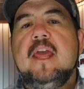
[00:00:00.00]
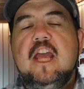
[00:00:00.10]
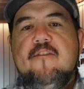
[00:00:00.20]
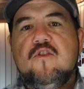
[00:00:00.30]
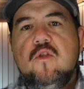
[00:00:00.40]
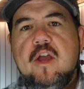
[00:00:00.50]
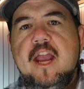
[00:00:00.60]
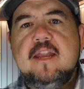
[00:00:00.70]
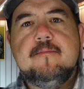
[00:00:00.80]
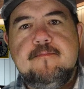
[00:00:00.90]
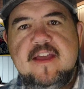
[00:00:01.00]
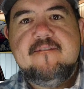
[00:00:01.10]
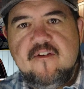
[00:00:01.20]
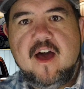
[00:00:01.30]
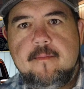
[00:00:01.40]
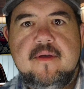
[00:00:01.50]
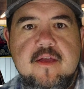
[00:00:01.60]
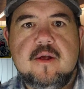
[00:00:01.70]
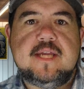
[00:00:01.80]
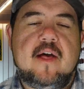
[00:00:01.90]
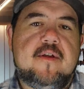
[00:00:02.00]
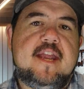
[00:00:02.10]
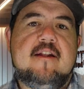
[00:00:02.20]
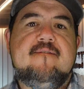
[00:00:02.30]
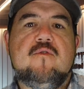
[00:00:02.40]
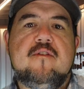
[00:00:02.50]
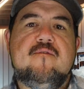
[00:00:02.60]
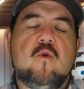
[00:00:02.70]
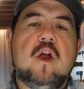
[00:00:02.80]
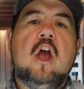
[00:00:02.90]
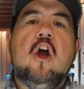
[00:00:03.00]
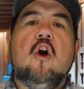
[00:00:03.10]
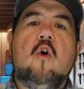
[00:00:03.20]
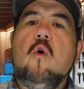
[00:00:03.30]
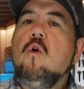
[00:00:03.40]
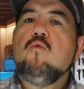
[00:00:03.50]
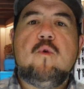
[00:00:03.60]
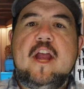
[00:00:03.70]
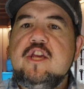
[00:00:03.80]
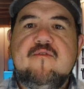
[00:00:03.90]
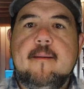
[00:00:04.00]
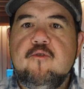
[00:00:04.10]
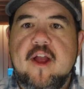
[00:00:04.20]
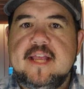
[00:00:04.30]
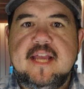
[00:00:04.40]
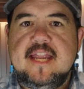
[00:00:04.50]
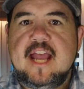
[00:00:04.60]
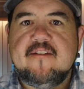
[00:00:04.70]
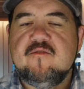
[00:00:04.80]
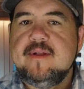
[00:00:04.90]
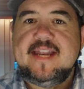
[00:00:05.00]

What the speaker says: If you're looking to beef up your solid Dana 44, a whole range of upgrades can take it from a